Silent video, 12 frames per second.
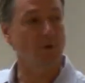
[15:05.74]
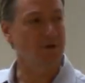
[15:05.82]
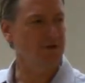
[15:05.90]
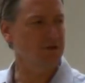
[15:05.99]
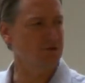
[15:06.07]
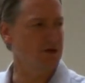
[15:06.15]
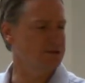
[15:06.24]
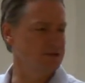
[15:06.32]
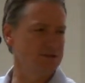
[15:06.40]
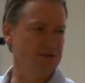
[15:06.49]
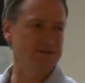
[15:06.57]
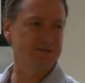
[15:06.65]
any other
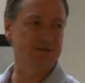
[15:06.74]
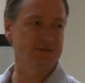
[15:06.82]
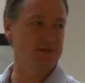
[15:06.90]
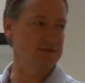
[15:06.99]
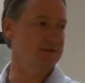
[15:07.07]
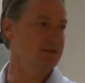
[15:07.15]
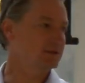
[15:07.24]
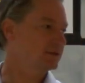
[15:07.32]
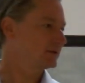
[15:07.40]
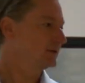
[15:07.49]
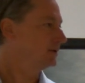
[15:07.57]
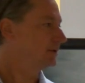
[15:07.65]
questions on
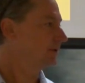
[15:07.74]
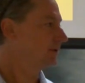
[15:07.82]
statistics?